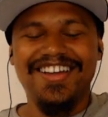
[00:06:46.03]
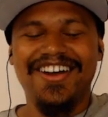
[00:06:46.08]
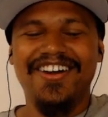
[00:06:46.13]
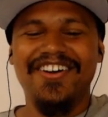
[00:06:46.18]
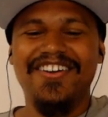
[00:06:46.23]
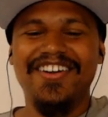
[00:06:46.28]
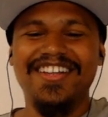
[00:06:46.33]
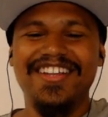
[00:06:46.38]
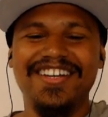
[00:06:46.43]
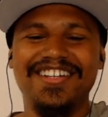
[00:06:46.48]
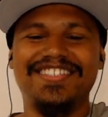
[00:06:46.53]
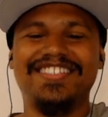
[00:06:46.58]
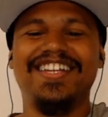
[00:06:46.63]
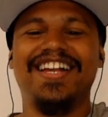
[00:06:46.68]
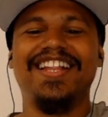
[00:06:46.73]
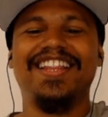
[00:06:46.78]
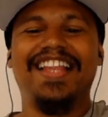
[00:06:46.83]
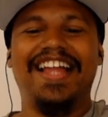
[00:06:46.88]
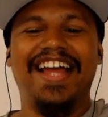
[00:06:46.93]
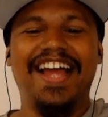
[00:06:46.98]
Yo, it
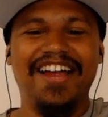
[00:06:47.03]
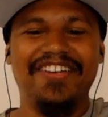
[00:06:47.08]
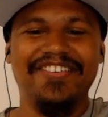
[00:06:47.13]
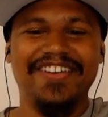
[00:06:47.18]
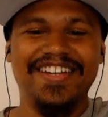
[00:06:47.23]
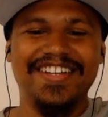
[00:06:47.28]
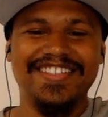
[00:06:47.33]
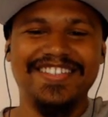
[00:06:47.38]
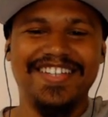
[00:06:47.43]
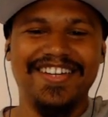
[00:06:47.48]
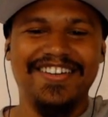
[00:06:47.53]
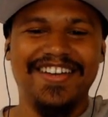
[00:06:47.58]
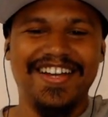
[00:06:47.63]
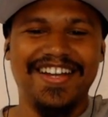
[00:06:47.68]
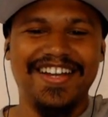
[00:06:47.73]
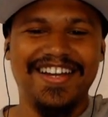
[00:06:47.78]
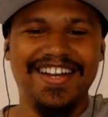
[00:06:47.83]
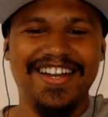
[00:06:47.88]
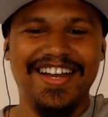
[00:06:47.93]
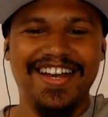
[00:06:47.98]
looks hilarious, I'm
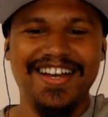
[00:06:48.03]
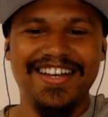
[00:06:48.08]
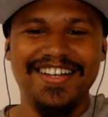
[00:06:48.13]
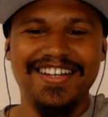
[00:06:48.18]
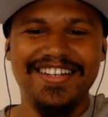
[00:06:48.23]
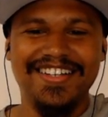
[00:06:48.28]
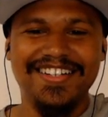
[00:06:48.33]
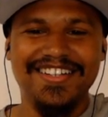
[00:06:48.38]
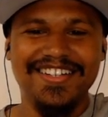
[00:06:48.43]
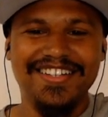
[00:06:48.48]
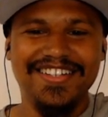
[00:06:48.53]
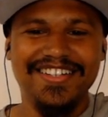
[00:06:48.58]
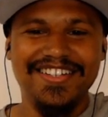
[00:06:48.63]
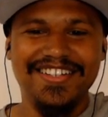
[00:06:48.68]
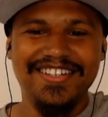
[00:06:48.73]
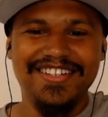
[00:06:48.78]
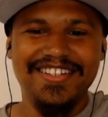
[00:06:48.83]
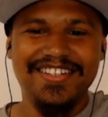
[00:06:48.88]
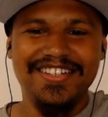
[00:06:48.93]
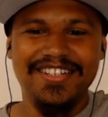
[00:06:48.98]
not gonna lie.
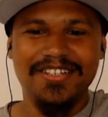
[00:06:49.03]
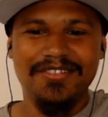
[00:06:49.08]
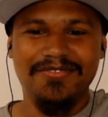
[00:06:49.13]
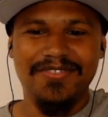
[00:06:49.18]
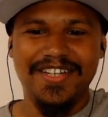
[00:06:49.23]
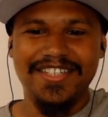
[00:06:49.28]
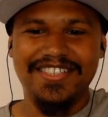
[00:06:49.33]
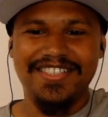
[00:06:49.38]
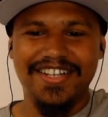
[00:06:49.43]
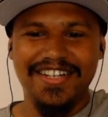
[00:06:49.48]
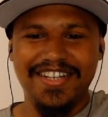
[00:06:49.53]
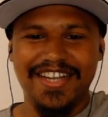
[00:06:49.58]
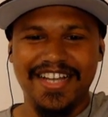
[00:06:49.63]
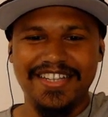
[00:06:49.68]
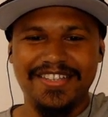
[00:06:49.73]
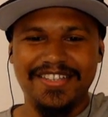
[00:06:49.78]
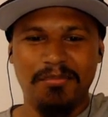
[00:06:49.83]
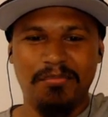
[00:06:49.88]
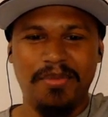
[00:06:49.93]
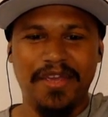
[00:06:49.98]
My son
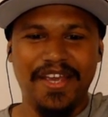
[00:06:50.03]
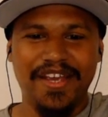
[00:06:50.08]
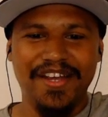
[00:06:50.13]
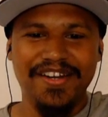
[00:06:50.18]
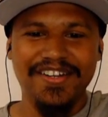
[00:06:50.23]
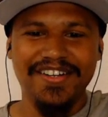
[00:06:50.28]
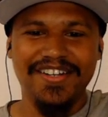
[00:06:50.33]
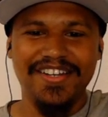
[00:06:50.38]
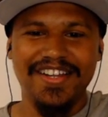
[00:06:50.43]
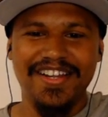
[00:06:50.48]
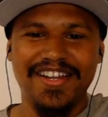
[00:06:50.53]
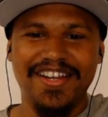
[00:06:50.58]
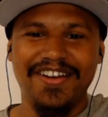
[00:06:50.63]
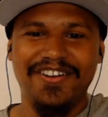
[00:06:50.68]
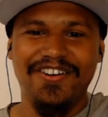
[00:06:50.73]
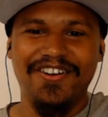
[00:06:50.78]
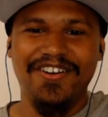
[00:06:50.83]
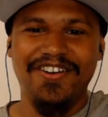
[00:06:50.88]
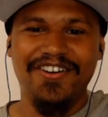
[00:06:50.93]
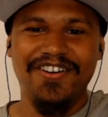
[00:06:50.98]
got the beard
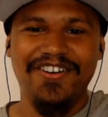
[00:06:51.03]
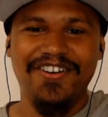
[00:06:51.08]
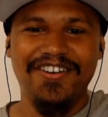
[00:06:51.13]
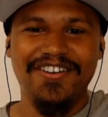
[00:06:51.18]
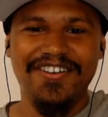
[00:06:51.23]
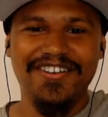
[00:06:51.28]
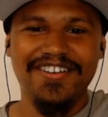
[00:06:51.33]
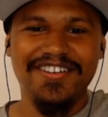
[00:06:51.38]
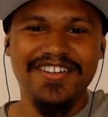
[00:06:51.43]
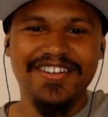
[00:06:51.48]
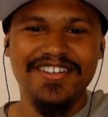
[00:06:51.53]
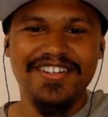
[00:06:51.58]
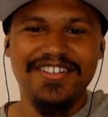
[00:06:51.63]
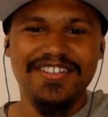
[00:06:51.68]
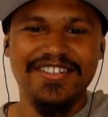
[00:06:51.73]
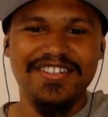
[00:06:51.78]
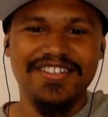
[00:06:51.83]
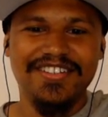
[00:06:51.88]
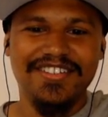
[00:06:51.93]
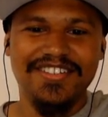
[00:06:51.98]
and all.
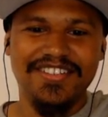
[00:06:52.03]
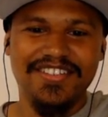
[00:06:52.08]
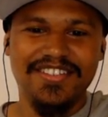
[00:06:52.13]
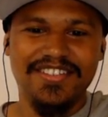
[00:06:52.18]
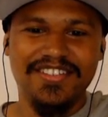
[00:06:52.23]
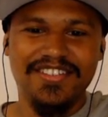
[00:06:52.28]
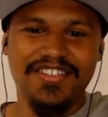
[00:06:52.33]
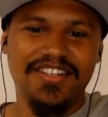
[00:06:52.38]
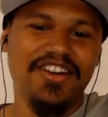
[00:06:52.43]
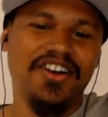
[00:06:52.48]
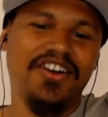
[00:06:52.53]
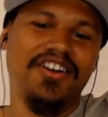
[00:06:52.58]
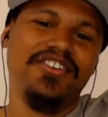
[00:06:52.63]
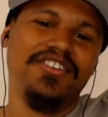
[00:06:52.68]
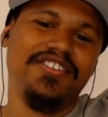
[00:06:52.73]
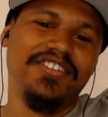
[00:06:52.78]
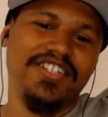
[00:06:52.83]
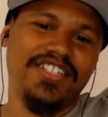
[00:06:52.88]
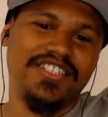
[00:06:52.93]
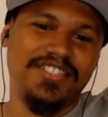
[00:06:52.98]

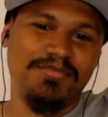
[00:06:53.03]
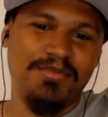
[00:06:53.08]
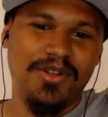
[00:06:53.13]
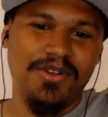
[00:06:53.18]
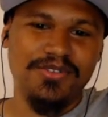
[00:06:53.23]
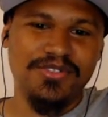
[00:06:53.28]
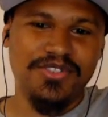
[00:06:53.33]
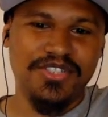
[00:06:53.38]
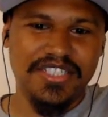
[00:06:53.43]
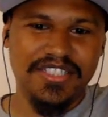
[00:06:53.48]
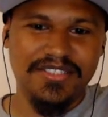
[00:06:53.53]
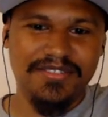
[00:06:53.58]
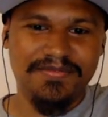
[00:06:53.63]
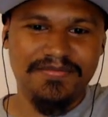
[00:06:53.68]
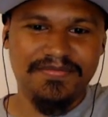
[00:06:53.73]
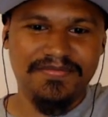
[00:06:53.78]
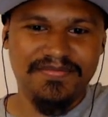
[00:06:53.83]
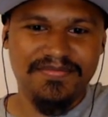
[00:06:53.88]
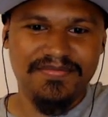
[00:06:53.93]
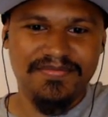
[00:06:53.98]
Oh,
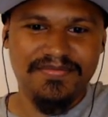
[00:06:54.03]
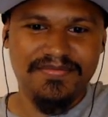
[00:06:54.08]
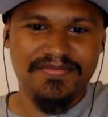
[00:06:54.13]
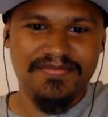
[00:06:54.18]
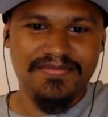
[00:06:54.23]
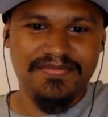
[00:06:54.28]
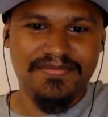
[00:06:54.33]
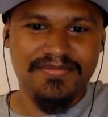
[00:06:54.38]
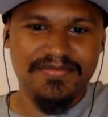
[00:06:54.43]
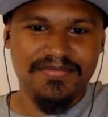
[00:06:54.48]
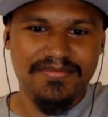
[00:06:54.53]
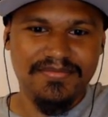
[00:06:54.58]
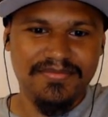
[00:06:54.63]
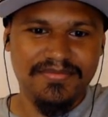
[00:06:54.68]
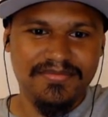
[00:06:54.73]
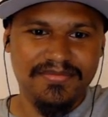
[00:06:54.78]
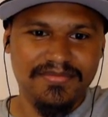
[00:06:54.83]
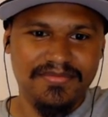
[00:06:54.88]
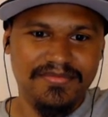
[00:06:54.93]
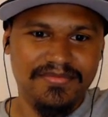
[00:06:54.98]
explosion.
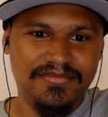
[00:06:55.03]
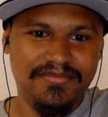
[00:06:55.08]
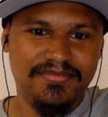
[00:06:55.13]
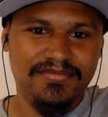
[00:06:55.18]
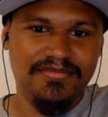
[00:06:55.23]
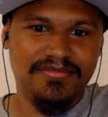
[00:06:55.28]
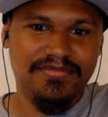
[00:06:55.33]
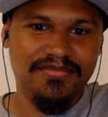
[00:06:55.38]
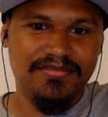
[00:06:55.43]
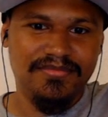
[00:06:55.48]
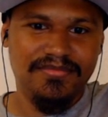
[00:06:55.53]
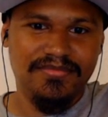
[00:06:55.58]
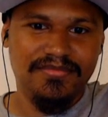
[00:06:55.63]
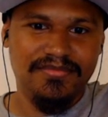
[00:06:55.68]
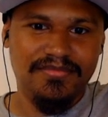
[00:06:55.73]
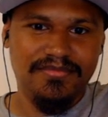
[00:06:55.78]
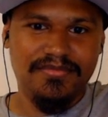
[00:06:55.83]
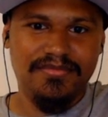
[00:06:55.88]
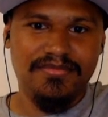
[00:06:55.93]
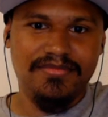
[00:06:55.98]
And
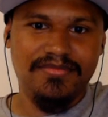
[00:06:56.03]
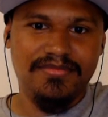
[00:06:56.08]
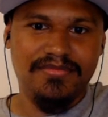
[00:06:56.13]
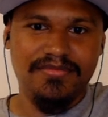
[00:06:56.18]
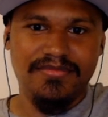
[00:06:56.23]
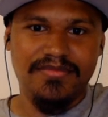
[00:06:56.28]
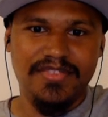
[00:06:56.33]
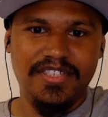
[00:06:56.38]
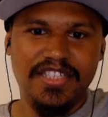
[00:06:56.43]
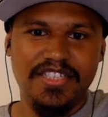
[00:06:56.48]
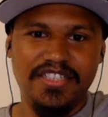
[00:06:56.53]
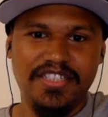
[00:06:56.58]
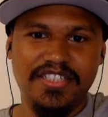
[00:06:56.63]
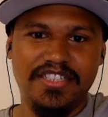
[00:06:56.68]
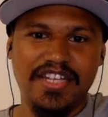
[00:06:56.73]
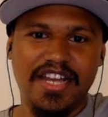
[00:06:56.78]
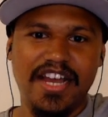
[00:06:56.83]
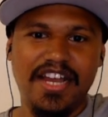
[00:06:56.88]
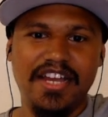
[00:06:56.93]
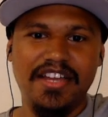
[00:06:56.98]

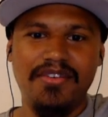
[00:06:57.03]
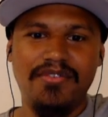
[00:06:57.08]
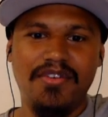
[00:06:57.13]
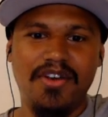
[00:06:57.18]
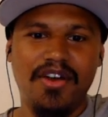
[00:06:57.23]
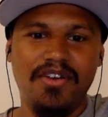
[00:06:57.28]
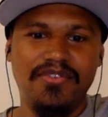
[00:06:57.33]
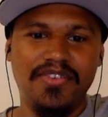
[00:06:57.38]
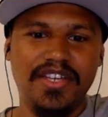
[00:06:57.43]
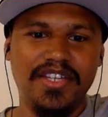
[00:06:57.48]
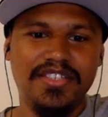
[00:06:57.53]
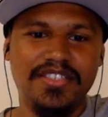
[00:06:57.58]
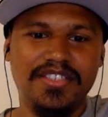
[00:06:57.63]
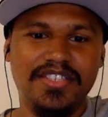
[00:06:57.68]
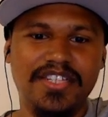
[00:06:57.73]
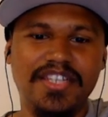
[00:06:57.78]
this guy evolving.